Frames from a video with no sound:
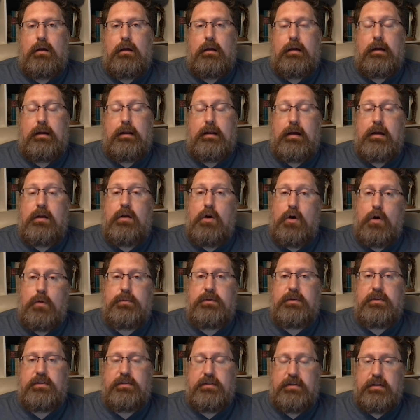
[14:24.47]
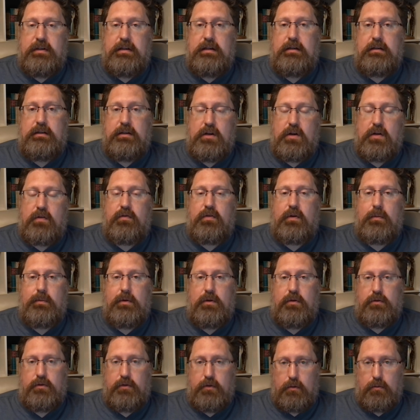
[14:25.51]
And I hope to see and hear from
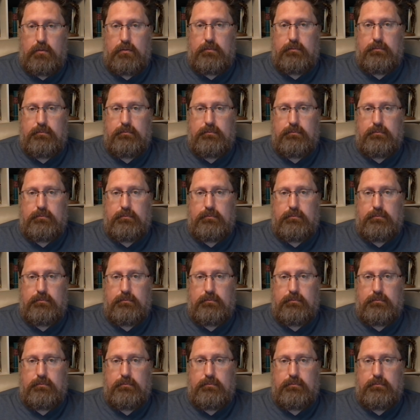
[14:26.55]
you soon.